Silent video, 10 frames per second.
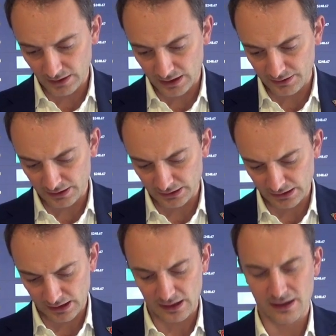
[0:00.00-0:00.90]
I
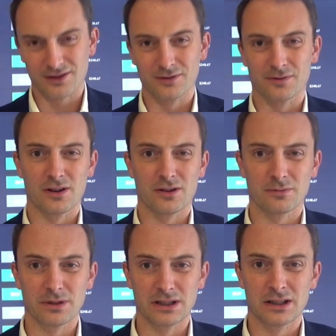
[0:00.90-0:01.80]
think so far
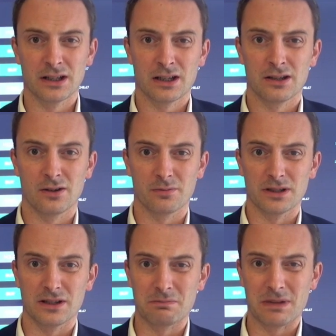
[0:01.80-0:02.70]
not
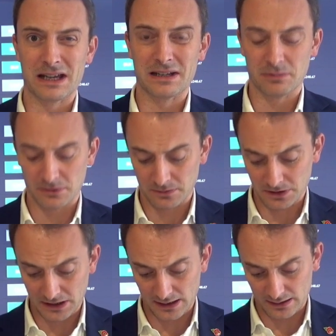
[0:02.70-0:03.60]
been as bad
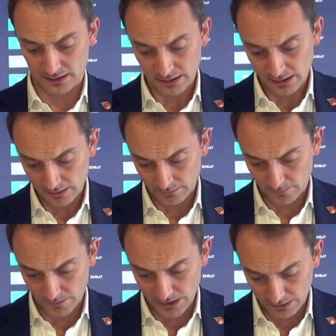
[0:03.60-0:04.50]
probably as
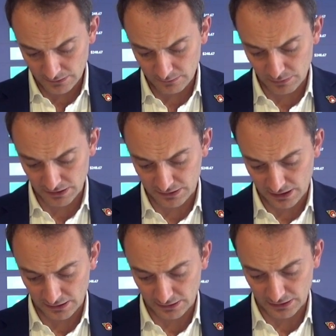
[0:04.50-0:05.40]
feared, but
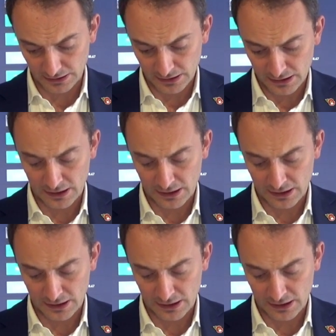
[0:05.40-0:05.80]
certainly